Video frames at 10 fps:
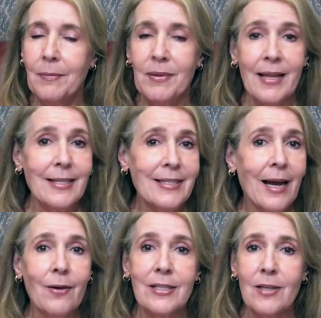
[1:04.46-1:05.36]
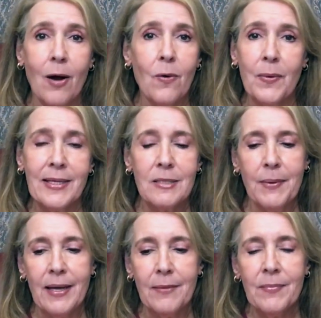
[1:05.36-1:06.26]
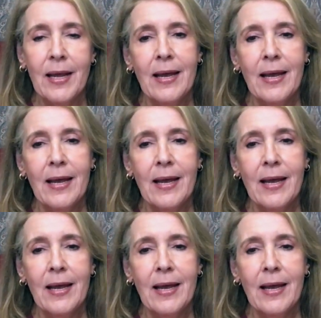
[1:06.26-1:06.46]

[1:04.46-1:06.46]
but that's how it's always been.